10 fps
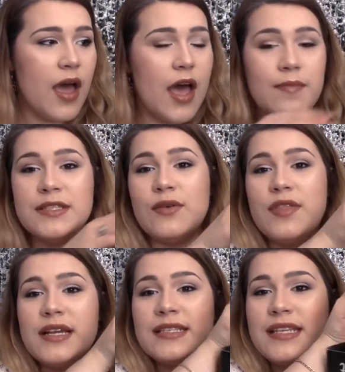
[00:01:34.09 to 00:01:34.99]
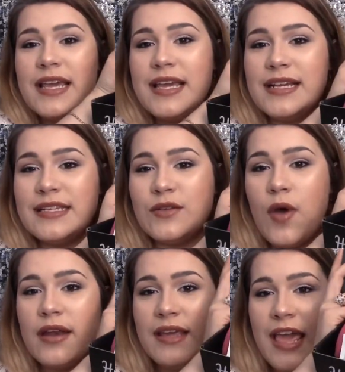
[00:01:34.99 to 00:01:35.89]
Um, so this is
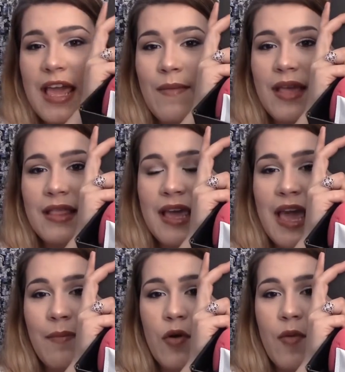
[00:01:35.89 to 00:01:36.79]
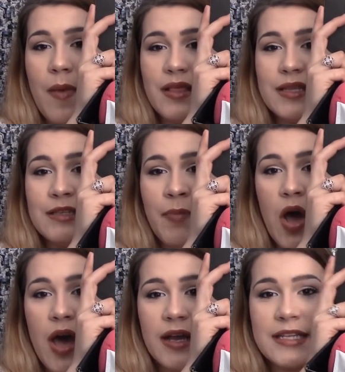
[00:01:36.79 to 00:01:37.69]
what came in the April month's
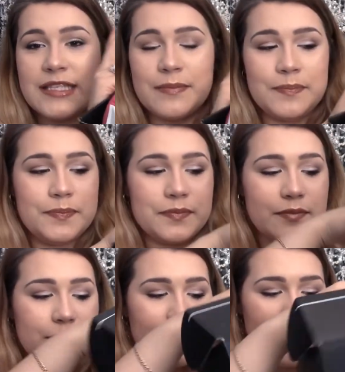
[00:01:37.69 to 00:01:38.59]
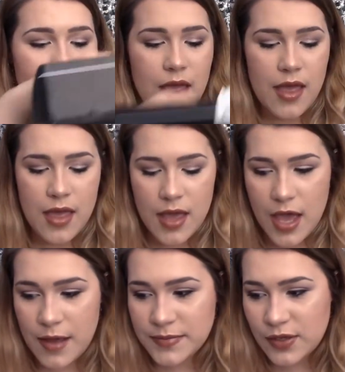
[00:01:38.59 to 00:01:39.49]
box.
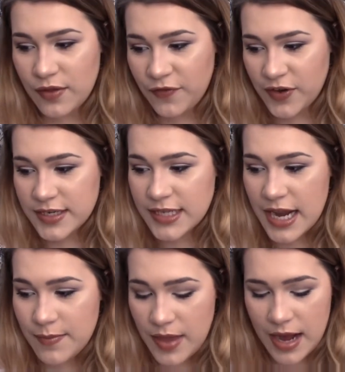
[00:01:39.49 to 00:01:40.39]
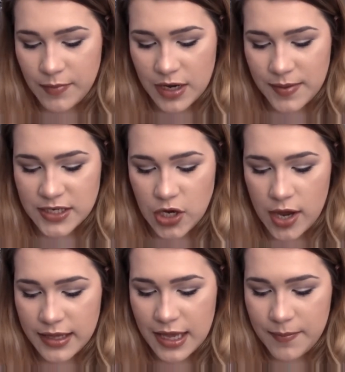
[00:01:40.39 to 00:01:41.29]
Um, so the first item that I'm going to be
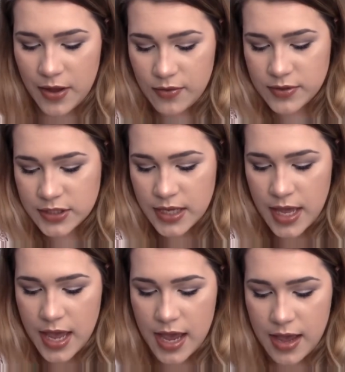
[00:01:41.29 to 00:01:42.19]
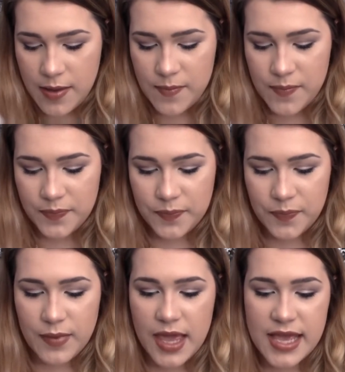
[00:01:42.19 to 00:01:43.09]
talking about um,
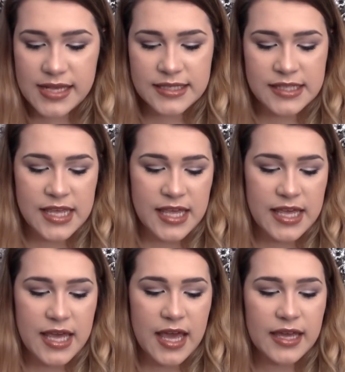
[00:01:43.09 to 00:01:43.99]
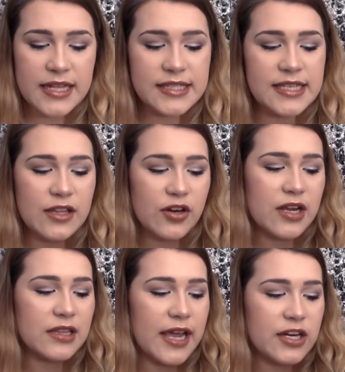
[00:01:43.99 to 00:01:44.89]
is the Concealer
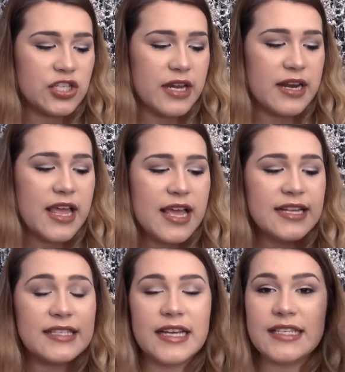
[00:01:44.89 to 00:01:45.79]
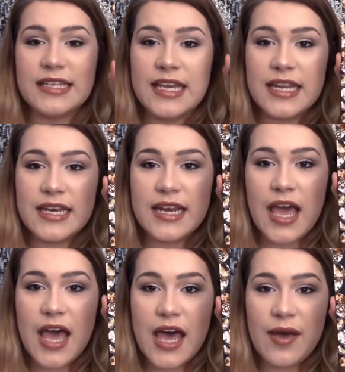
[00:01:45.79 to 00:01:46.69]
Collection 16
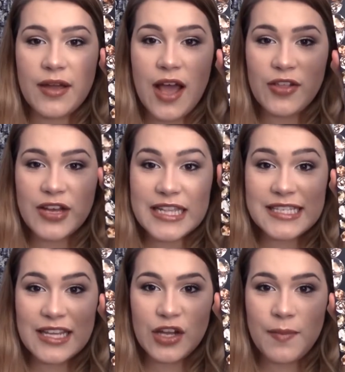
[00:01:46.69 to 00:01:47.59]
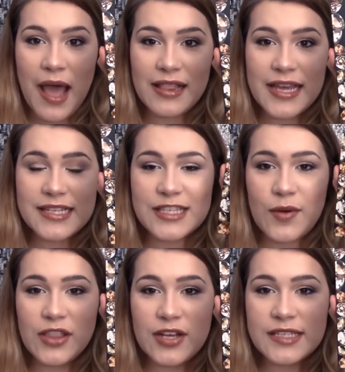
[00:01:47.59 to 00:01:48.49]
uh, color concealer palette. So
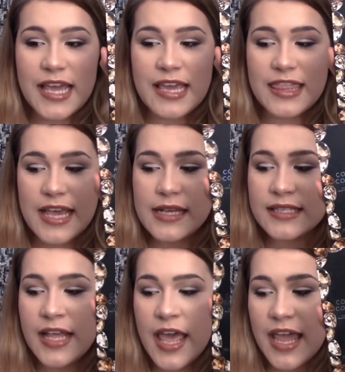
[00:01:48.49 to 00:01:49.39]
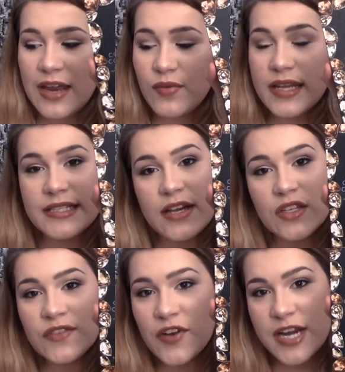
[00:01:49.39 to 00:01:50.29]
it looks like this. It
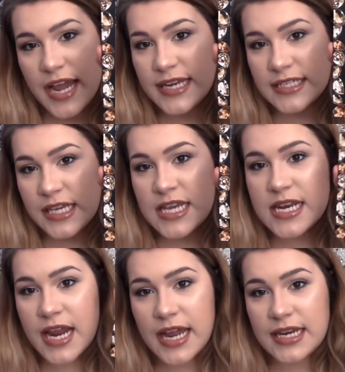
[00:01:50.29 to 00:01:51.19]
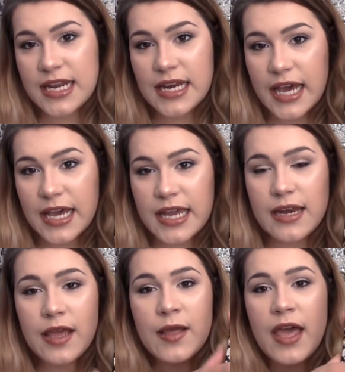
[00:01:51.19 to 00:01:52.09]
retails for $19.99.
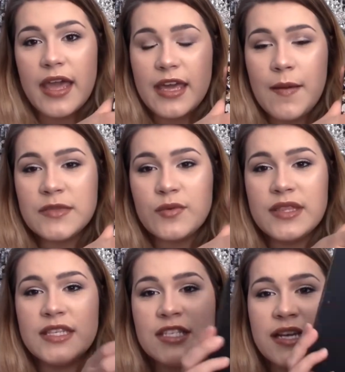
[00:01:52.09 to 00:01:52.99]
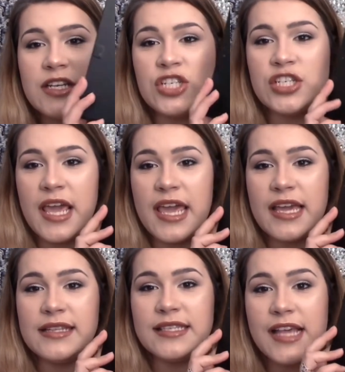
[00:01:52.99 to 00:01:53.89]
It comes with six
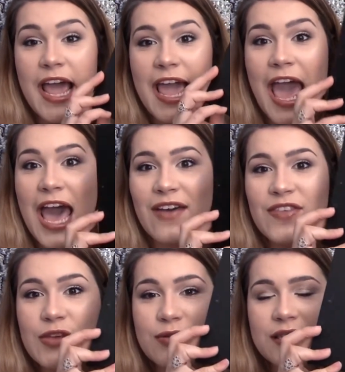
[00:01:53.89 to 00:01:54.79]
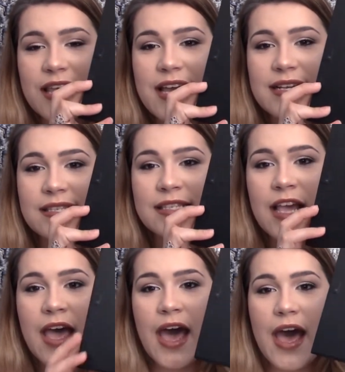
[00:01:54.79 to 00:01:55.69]
shades. I have used this.
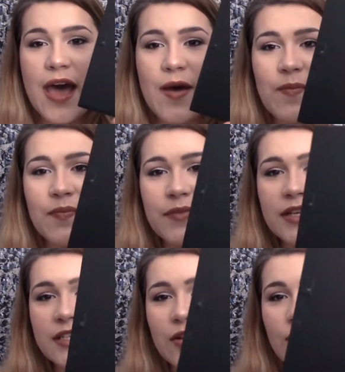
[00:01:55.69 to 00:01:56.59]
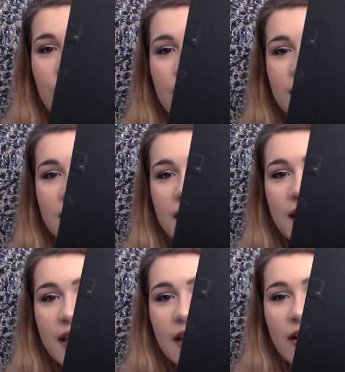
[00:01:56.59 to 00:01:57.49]
Um, so you could see
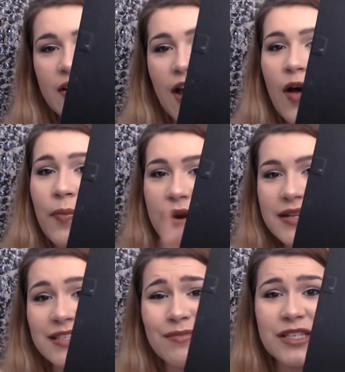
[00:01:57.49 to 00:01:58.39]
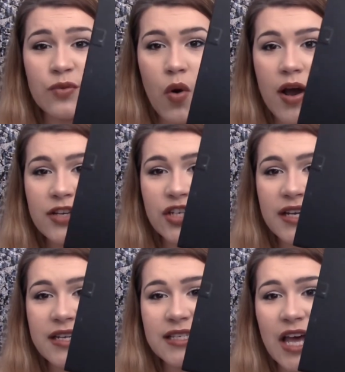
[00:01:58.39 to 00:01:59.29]
here, I'll put in some
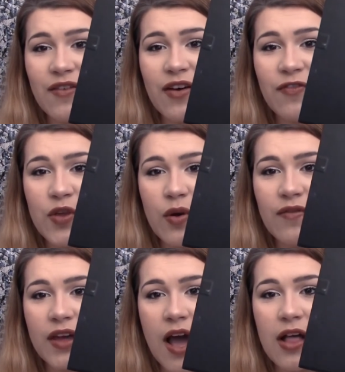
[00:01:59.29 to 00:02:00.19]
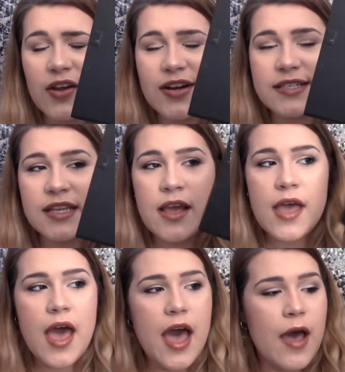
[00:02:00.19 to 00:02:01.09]
swatches of a few of the colors.
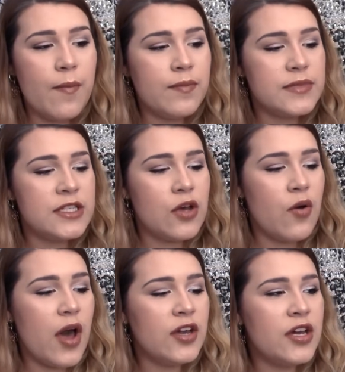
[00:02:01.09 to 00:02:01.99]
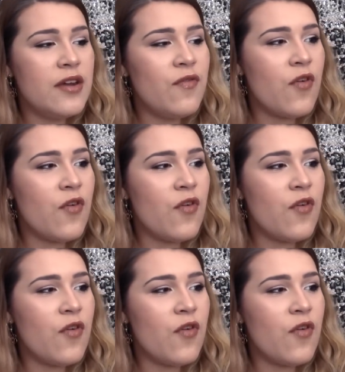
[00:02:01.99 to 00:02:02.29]
Um, so a good